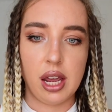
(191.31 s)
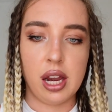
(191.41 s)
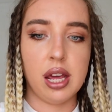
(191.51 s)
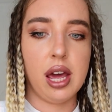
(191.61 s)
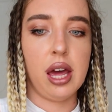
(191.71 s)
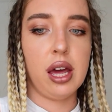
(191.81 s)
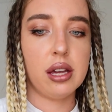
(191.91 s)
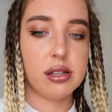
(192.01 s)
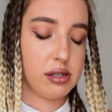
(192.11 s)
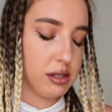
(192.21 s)
any
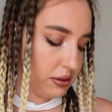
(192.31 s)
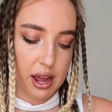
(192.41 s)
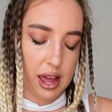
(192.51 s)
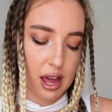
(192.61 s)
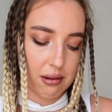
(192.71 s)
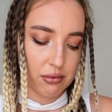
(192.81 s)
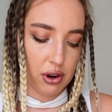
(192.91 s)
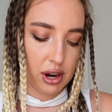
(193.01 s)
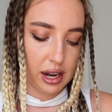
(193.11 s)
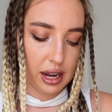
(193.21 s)
eggs. I am
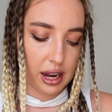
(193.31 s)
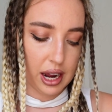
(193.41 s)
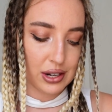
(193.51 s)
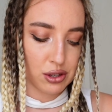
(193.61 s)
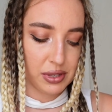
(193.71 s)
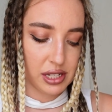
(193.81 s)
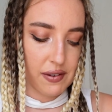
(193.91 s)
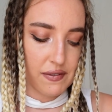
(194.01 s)
going like 100%